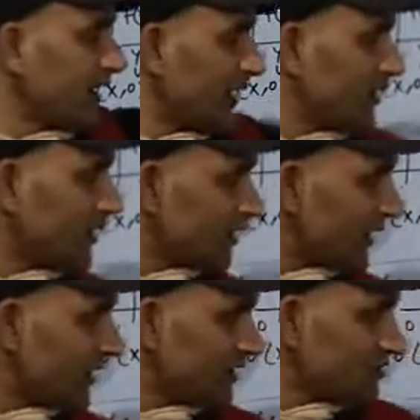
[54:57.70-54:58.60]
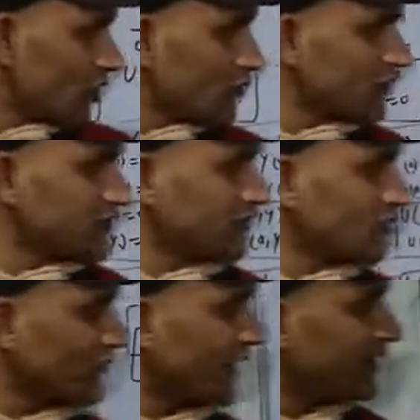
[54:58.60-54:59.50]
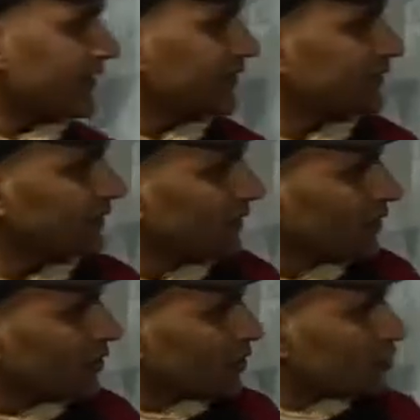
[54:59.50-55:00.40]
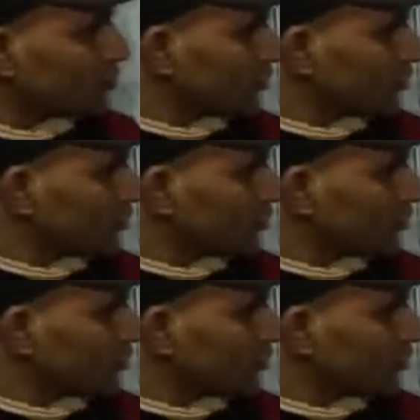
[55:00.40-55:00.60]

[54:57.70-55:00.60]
n here, then it is not possible to find it. So